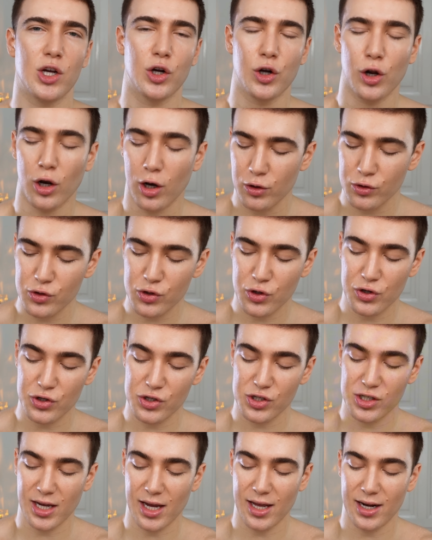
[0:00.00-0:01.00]
a glow to your
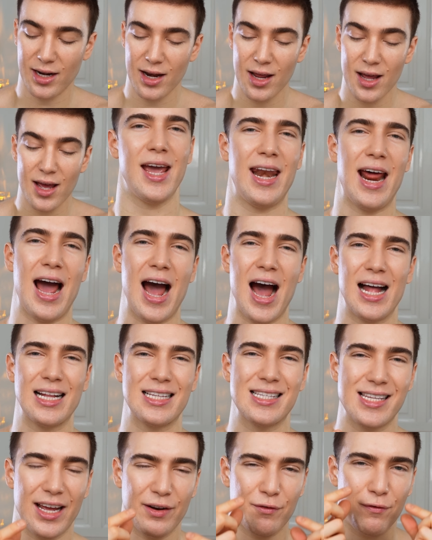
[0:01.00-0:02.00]
skin. It
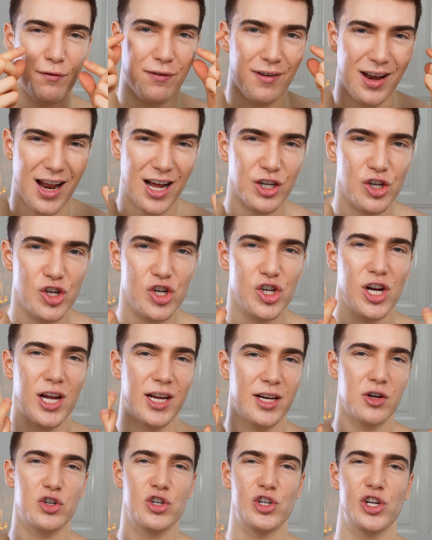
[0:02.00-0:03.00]
adds that flush in
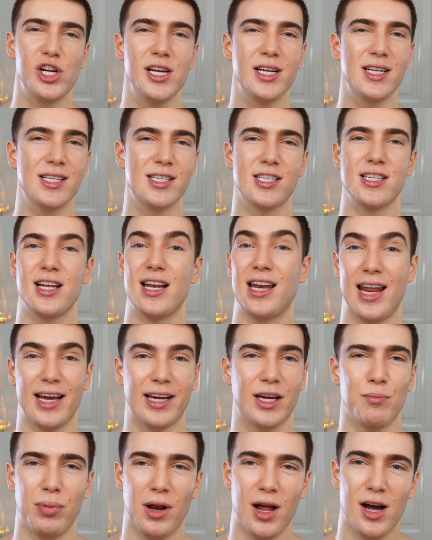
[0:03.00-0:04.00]
your cheeks like
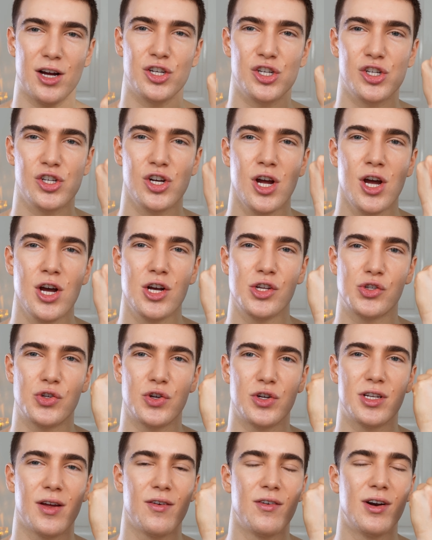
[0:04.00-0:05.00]
a blush. So
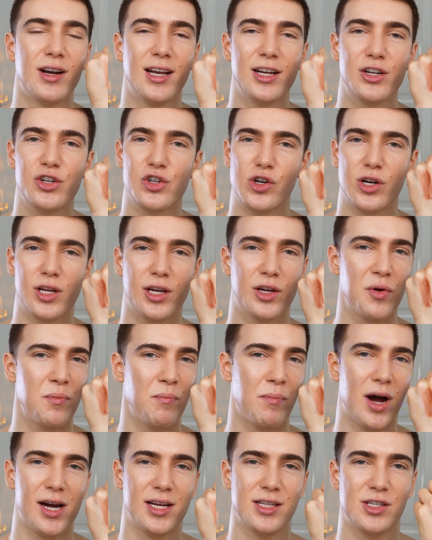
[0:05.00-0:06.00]
it literally
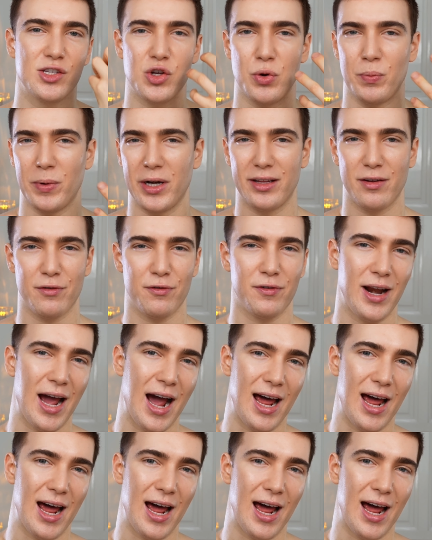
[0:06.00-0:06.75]
combines so many different